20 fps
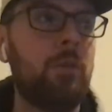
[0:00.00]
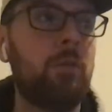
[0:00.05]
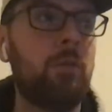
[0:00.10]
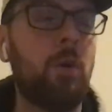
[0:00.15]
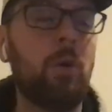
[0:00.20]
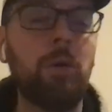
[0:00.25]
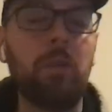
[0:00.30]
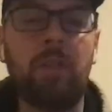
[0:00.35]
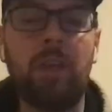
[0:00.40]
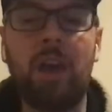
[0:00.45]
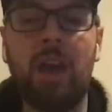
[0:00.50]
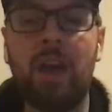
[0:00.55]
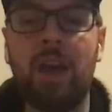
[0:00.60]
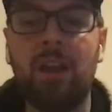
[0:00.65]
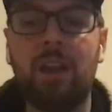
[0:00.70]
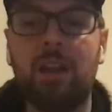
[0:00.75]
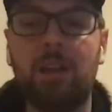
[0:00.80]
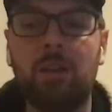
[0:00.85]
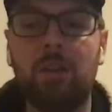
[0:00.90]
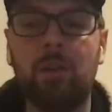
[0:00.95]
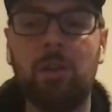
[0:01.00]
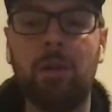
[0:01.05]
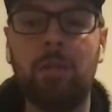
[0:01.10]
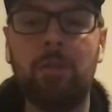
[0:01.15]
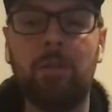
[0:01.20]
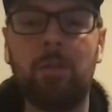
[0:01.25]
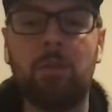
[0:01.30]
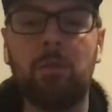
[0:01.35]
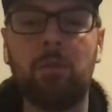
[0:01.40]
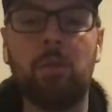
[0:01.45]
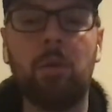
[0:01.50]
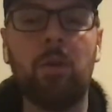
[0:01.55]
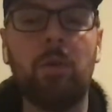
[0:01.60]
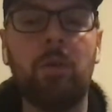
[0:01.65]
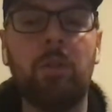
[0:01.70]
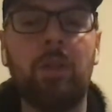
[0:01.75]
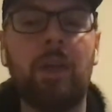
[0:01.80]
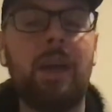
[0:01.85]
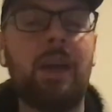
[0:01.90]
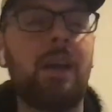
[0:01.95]
whoever wrote that
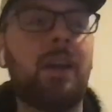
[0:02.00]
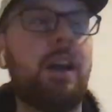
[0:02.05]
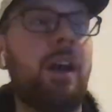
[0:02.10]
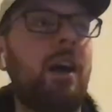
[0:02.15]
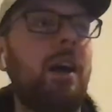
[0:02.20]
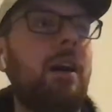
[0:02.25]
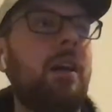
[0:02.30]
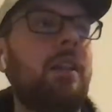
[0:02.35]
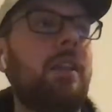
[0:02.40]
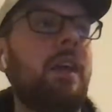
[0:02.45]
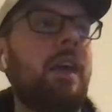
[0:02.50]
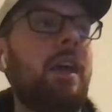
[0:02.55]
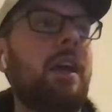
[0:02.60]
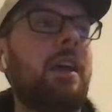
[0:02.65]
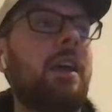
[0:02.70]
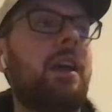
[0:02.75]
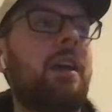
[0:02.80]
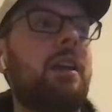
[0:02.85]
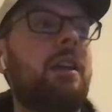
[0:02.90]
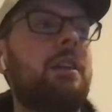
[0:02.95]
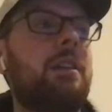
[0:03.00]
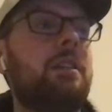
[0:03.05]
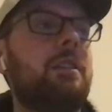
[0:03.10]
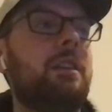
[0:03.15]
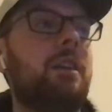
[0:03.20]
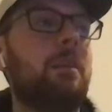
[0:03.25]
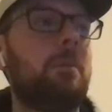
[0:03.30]
that